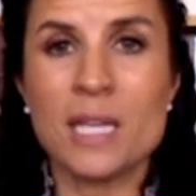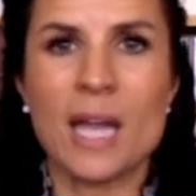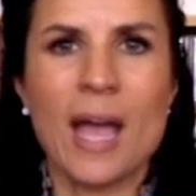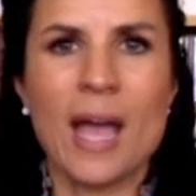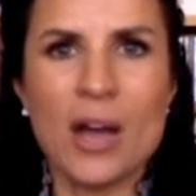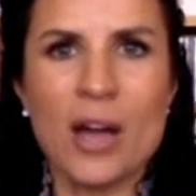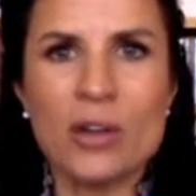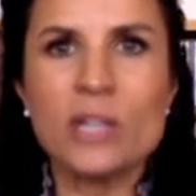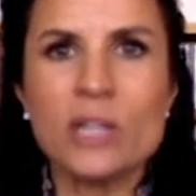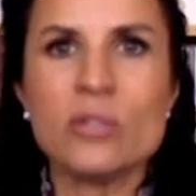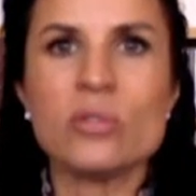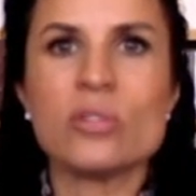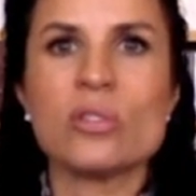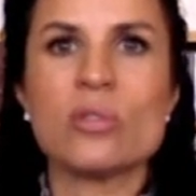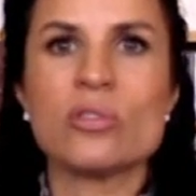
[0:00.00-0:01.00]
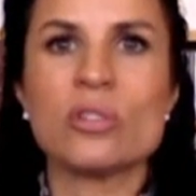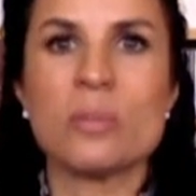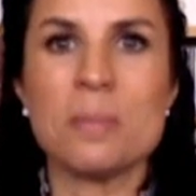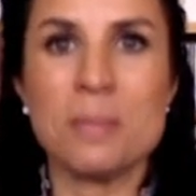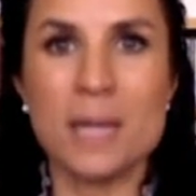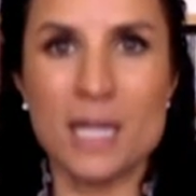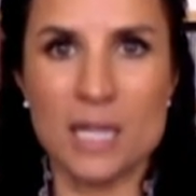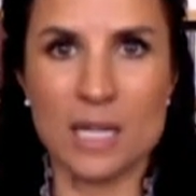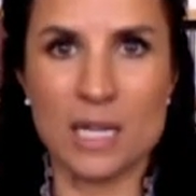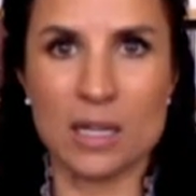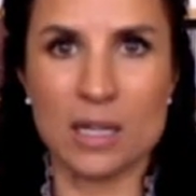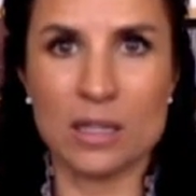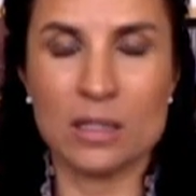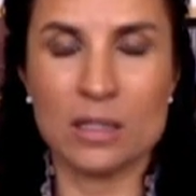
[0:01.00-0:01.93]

How do you use social media